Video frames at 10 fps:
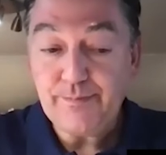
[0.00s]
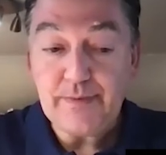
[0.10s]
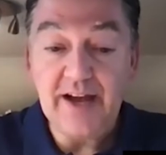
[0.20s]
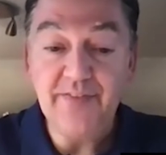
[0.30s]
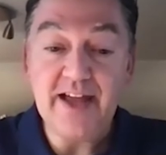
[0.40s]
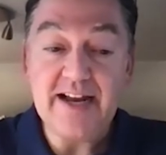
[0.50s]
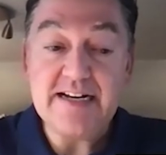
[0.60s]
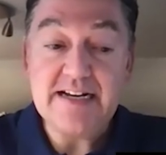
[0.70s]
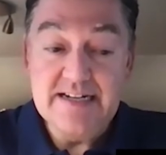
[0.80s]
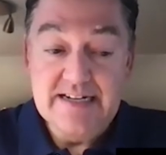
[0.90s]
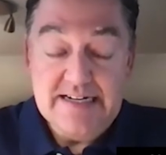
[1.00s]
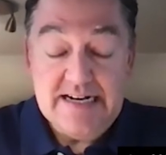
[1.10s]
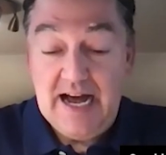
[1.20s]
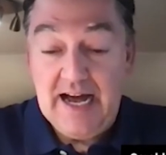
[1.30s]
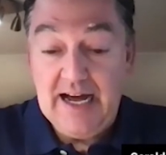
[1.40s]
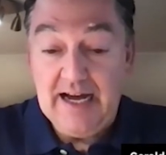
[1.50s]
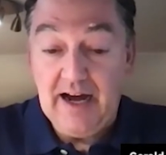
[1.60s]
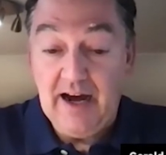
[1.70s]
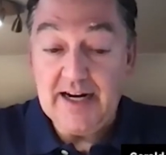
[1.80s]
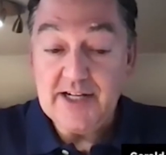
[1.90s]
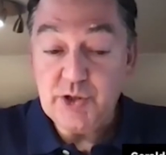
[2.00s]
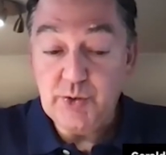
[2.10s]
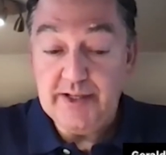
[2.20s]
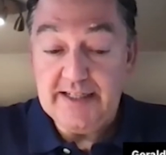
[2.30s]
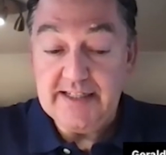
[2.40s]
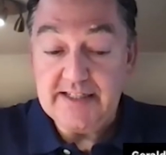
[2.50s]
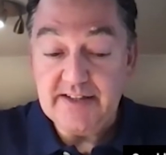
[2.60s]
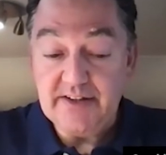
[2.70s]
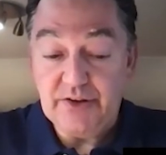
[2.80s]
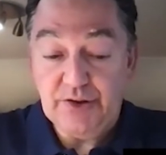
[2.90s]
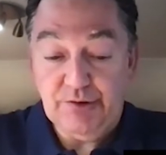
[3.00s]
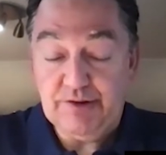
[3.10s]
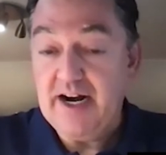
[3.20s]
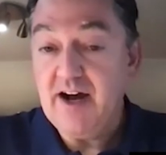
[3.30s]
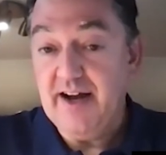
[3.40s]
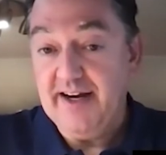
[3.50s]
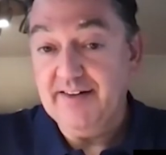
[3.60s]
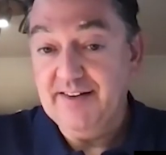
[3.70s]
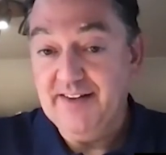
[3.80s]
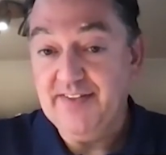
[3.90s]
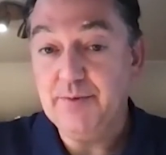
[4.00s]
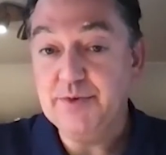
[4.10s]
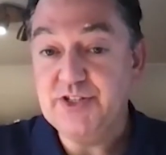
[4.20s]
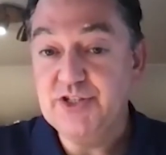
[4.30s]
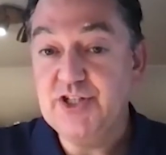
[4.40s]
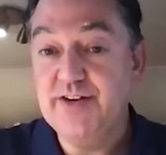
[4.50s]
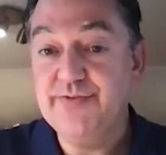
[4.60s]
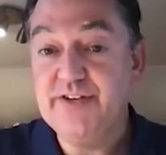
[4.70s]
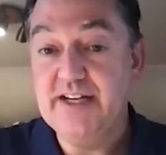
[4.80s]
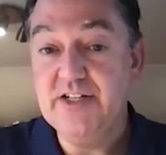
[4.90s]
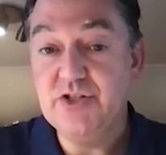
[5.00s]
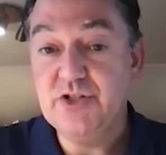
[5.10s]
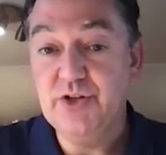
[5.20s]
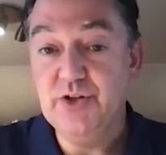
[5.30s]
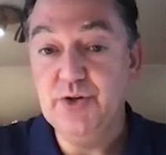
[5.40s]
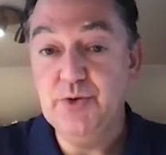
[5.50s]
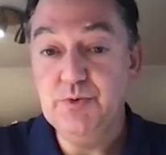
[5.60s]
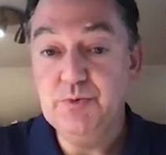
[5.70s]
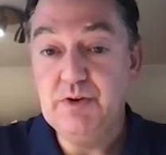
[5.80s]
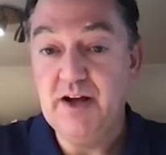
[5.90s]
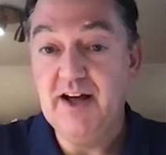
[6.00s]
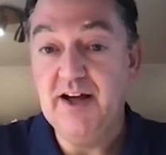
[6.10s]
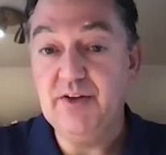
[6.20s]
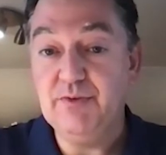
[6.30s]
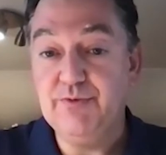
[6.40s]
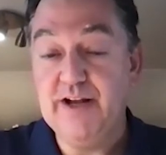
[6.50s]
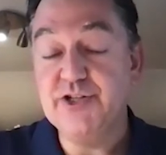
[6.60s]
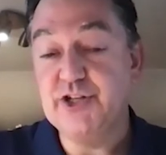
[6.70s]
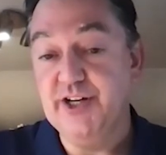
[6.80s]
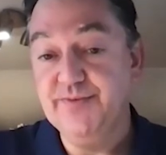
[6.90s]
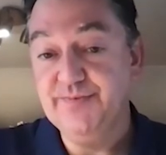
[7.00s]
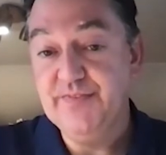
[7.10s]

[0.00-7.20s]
And then I joined 3i, and that was the shift into venture.